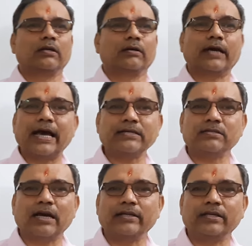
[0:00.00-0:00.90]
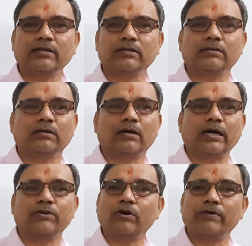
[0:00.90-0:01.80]
gas, I think,
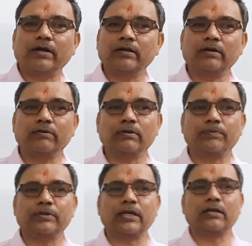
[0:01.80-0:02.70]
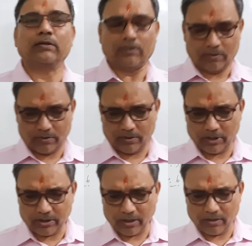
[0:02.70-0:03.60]
and you have done in
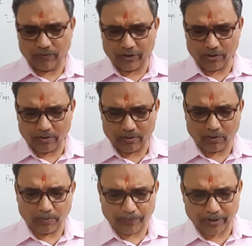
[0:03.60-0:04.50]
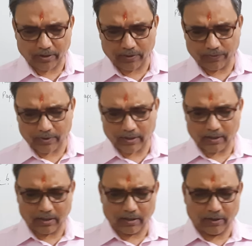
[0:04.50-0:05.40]
this in video
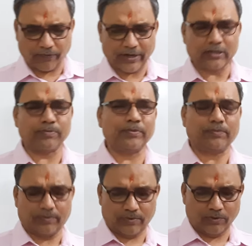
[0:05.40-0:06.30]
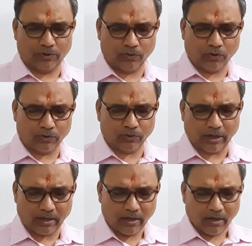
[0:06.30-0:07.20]
difference, you have to go through
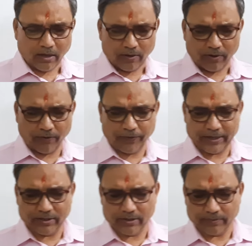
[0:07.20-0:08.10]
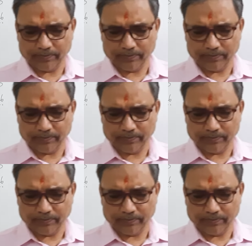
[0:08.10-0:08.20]
the difference.